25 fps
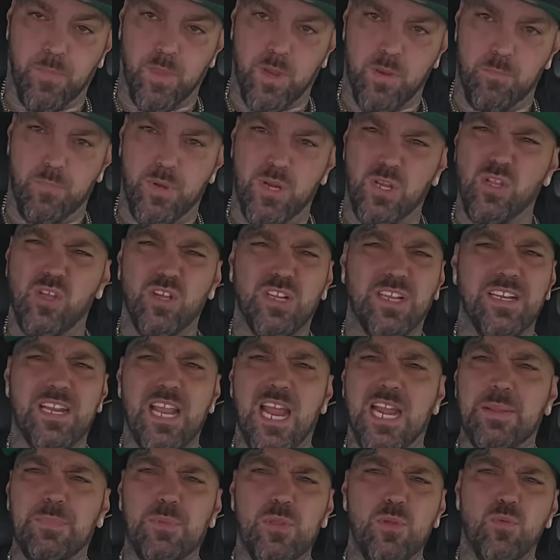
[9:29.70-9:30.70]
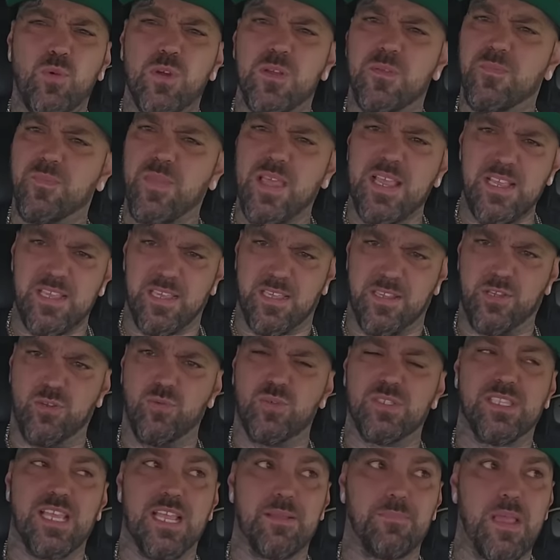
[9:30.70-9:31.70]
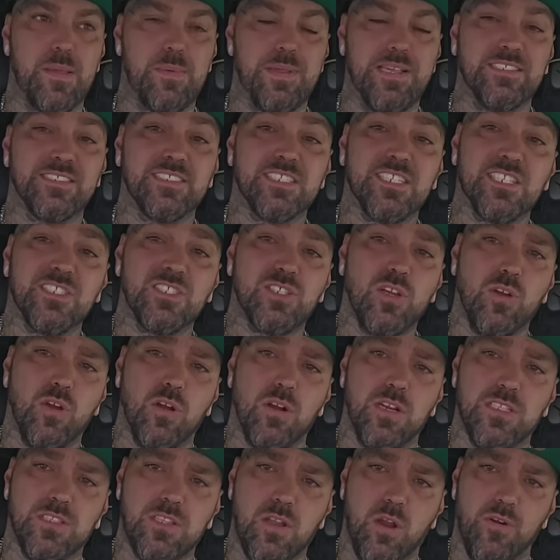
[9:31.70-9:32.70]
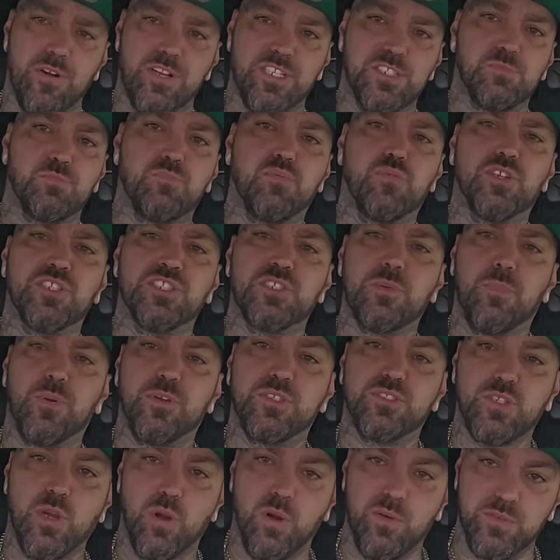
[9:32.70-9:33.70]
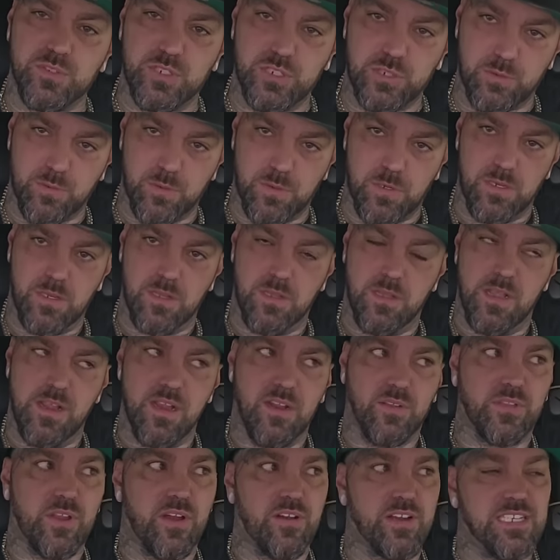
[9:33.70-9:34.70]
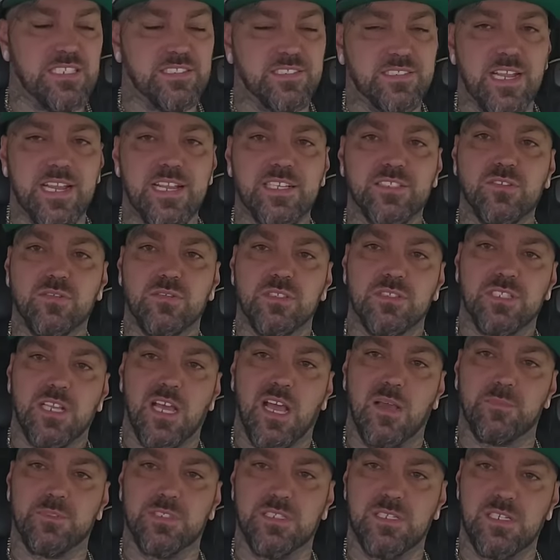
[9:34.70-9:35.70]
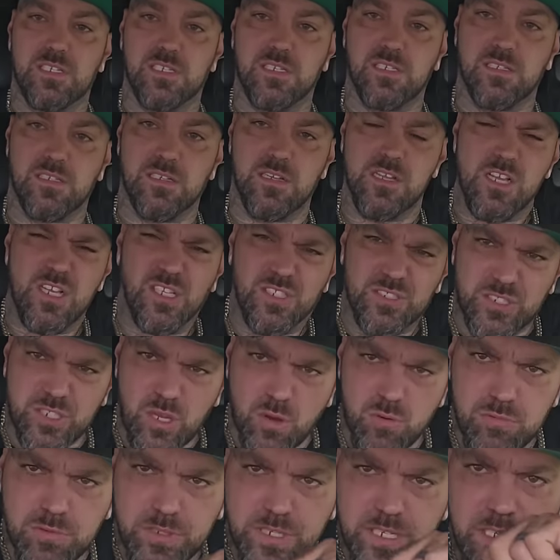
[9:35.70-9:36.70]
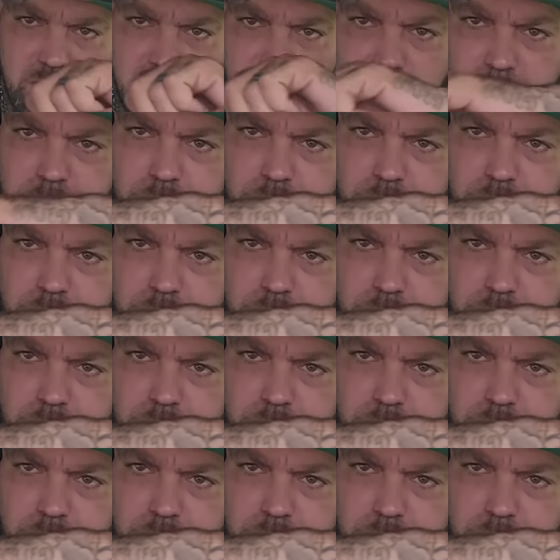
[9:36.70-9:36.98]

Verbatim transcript: But looking at him, you wouldn't think it. You would think maybe he's in his early 30s. Prison preserves you. There he stands on the top tier, zoned in.